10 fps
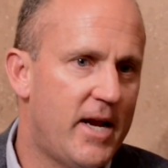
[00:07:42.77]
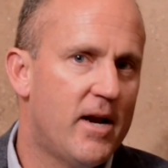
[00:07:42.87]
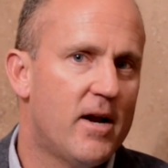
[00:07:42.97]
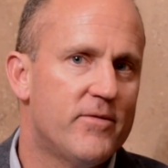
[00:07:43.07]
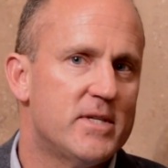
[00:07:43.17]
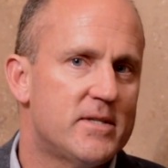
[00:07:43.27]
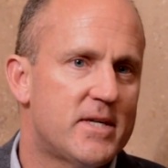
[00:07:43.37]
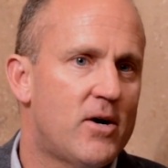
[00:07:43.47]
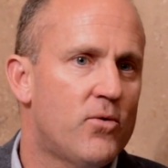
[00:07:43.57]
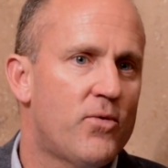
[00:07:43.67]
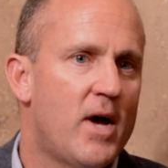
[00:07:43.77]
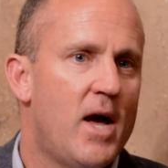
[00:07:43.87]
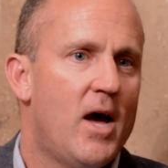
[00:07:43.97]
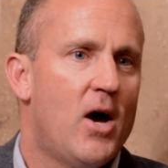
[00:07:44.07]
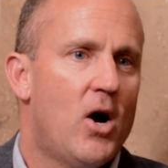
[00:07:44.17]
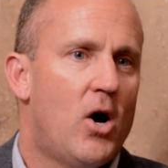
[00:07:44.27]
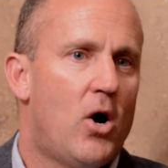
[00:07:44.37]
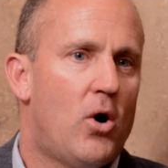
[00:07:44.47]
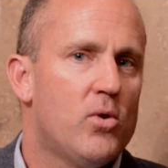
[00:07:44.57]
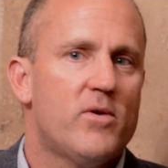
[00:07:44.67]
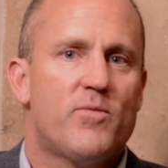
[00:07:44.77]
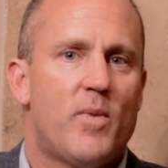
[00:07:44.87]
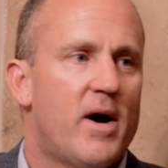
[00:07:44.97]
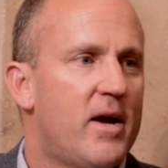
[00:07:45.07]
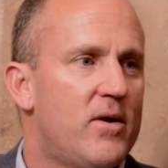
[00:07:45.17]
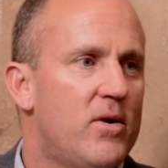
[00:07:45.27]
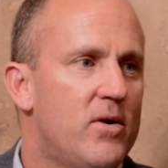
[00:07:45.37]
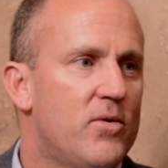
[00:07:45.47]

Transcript: in and of itself, all of my